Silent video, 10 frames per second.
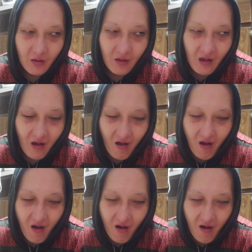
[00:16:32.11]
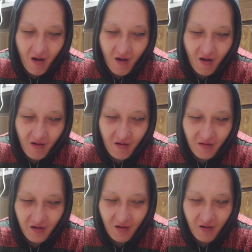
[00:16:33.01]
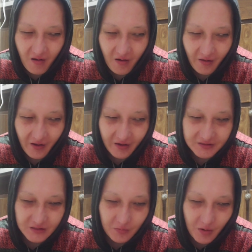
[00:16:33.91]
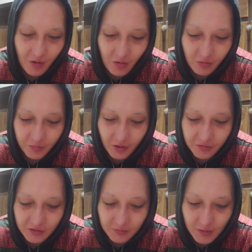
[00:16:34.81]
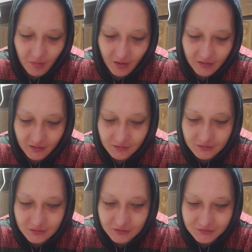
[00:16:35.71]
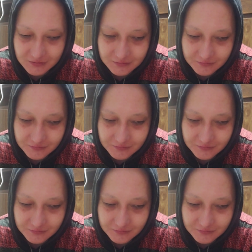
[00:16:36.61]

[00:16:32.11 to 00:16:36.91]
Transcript: yeah, and like I said, my mom will probably give me money because